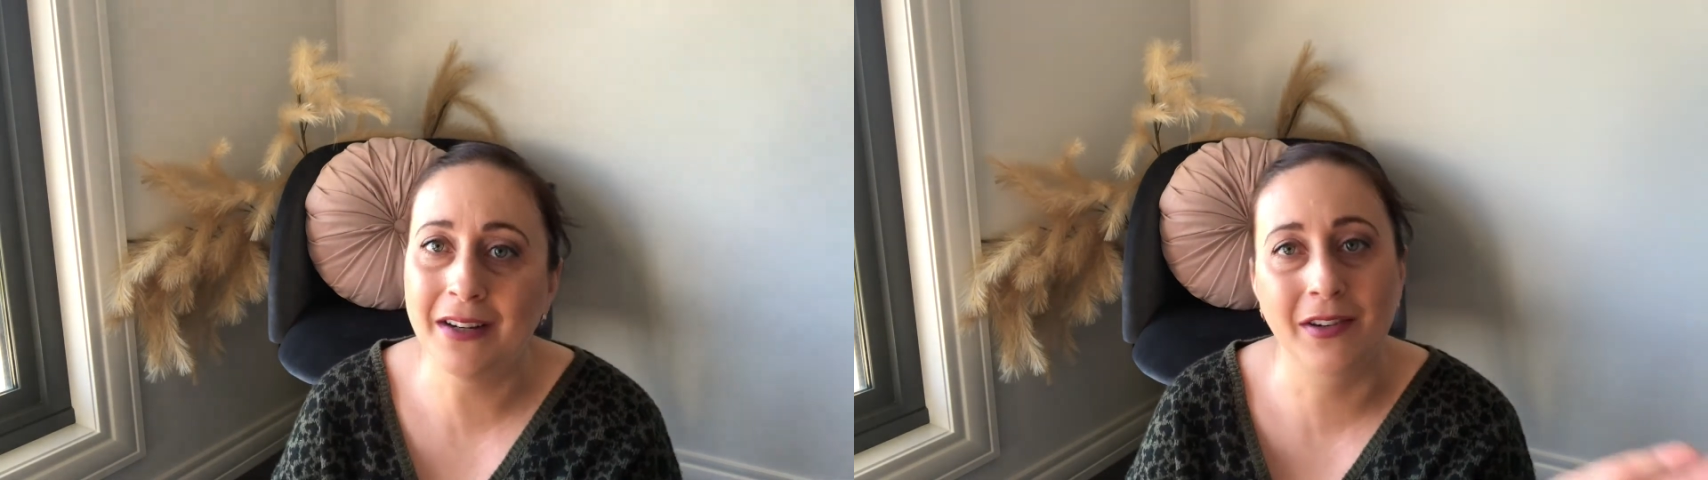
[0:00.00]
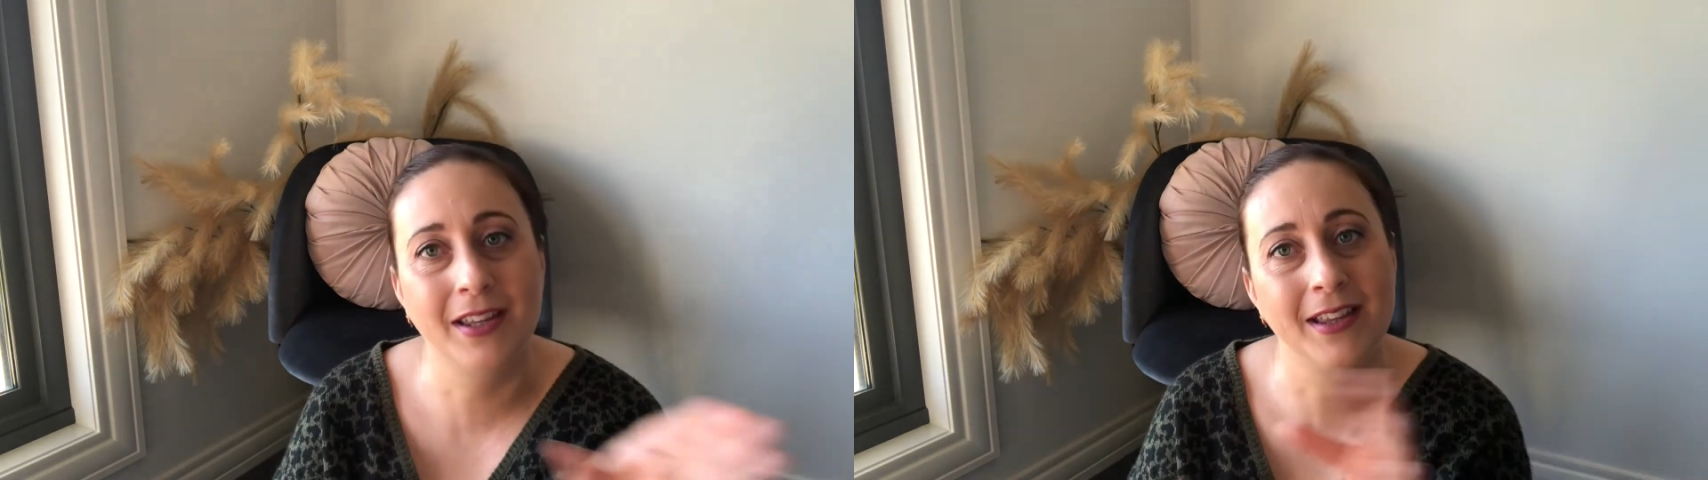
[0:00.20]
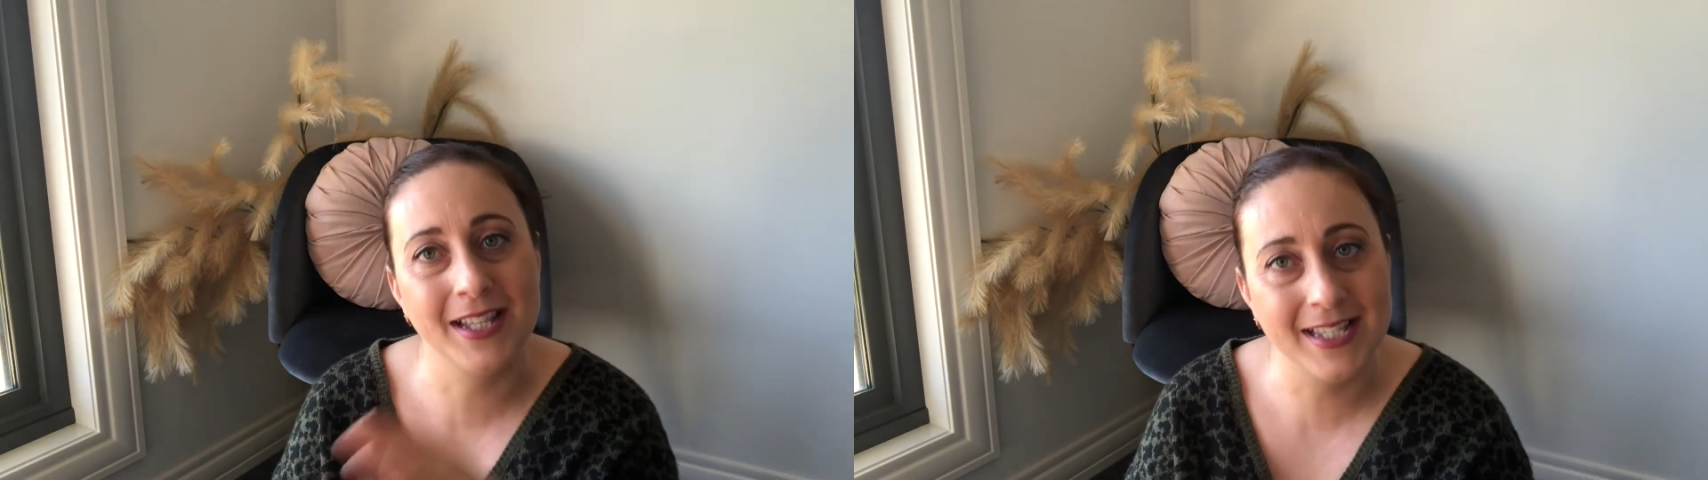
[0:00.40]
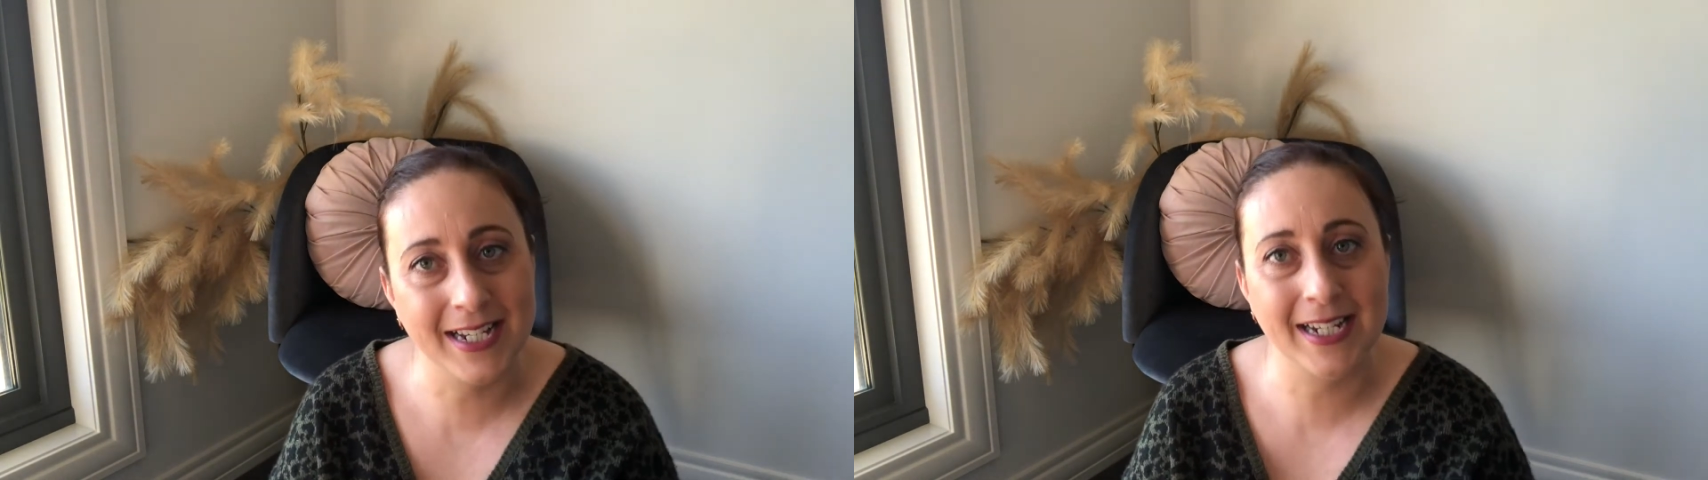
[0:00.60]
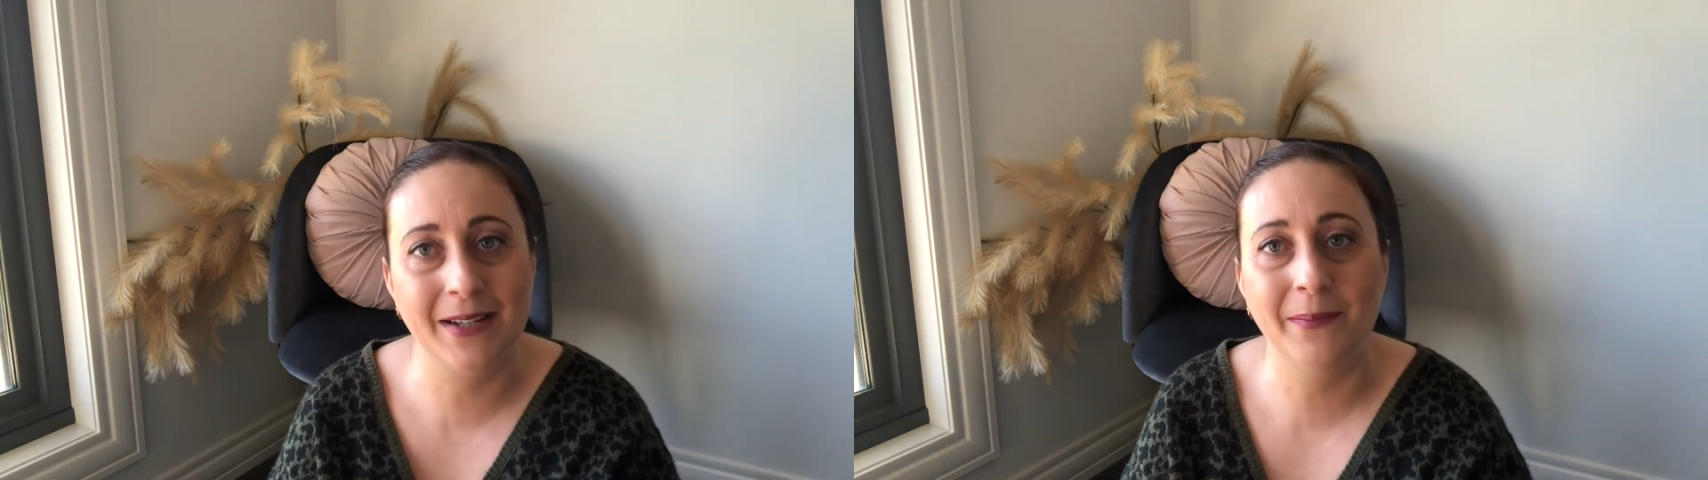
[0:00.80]
rather than
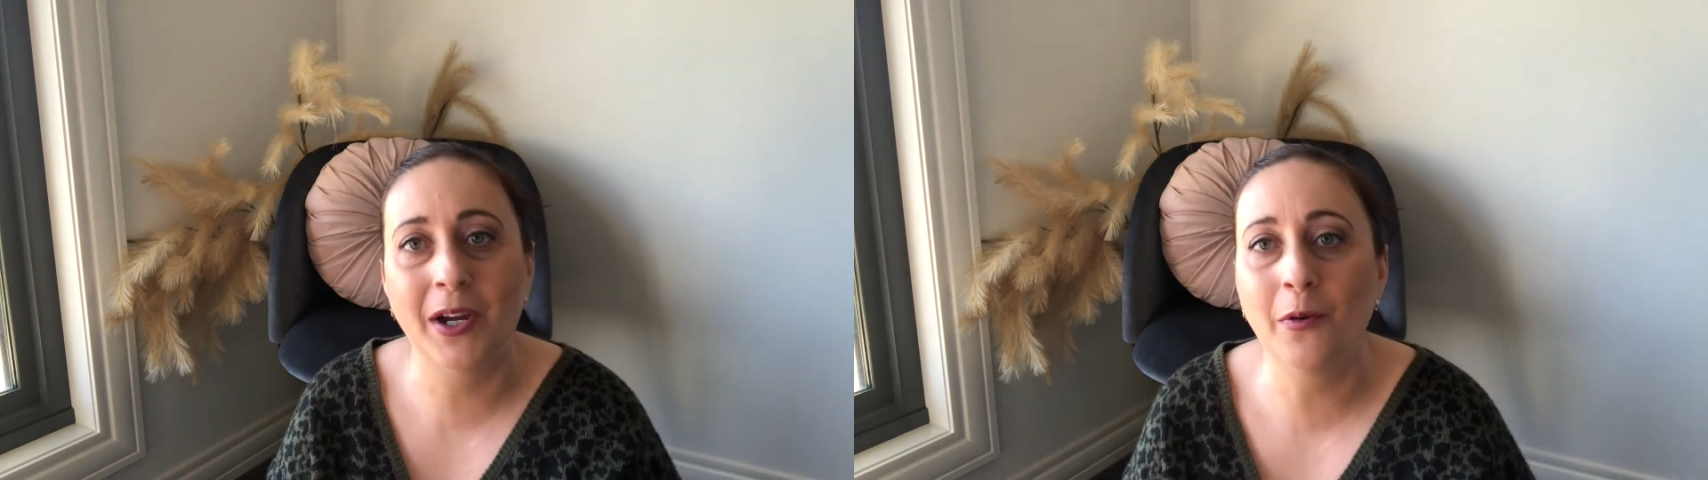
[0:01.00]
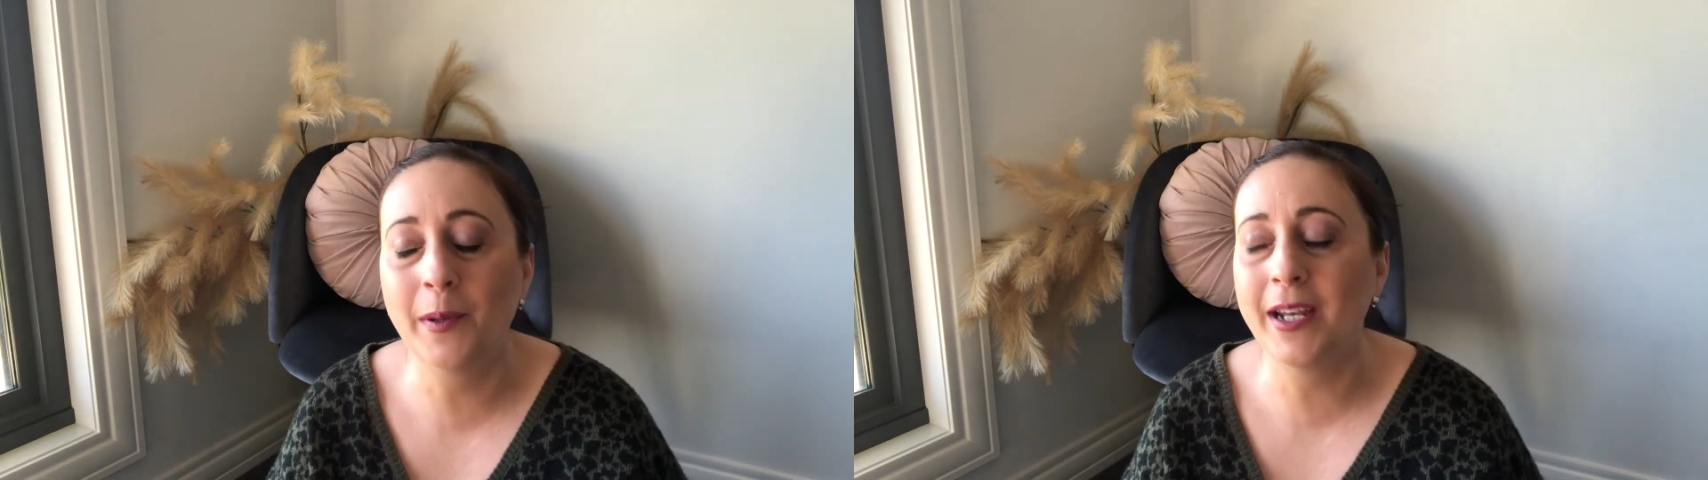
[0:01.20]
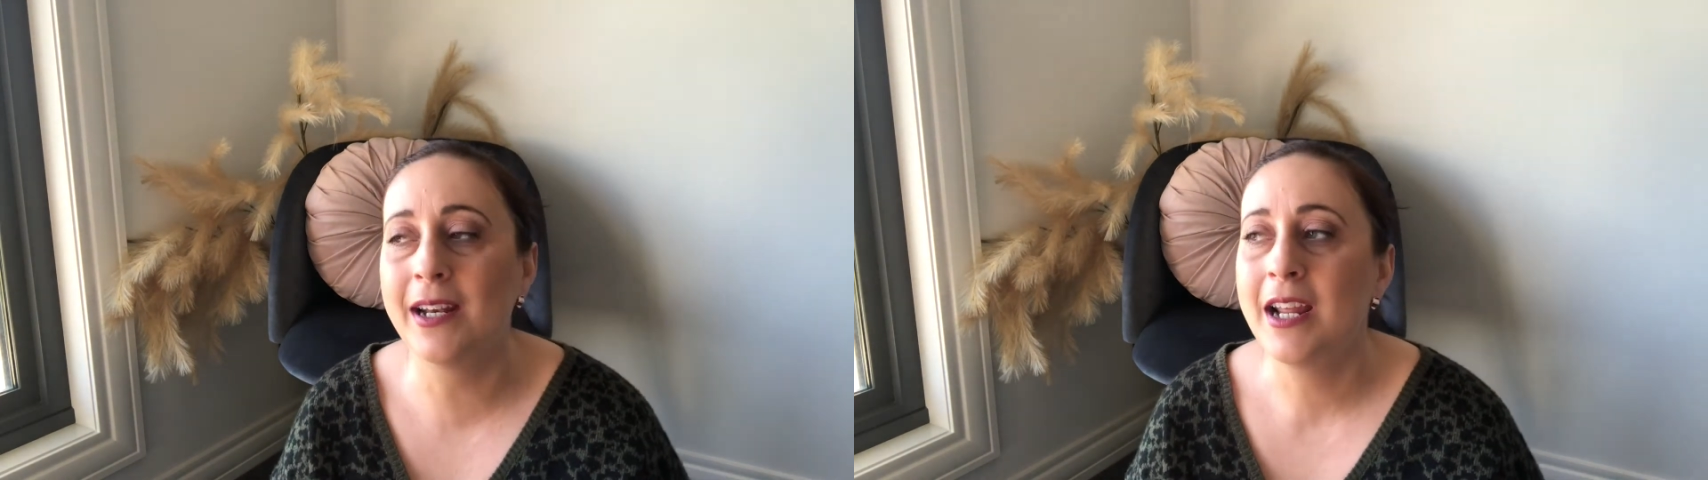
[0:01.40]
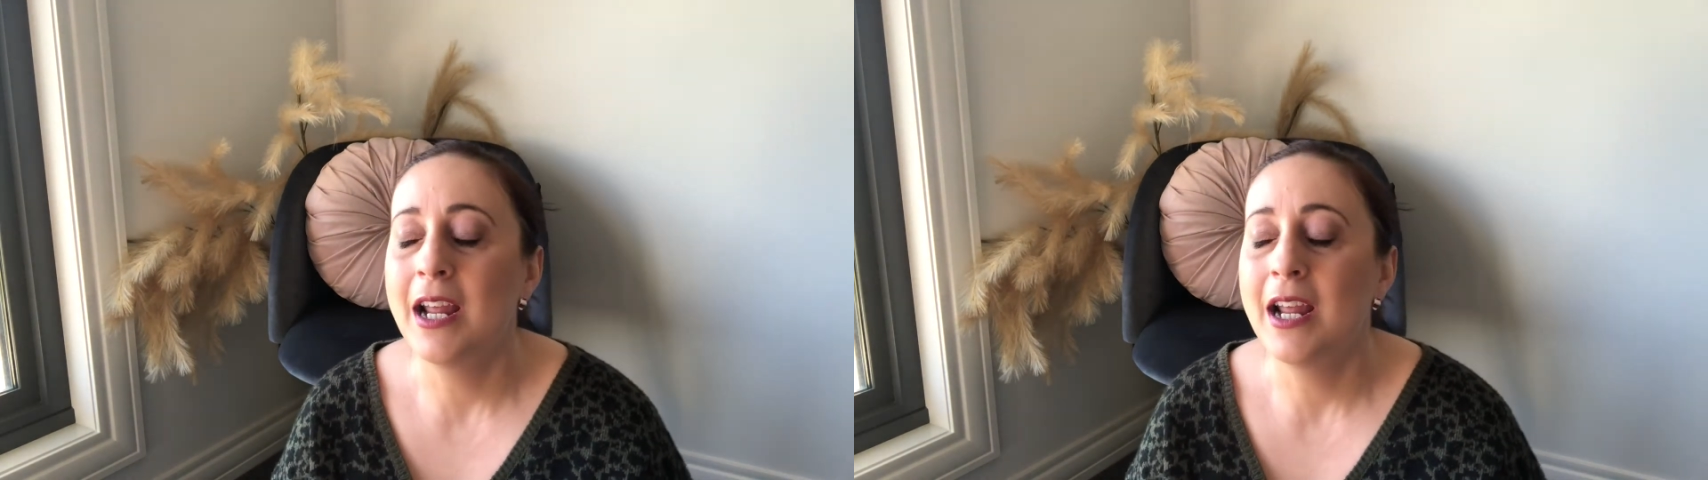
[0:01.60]
staying in Melbourne.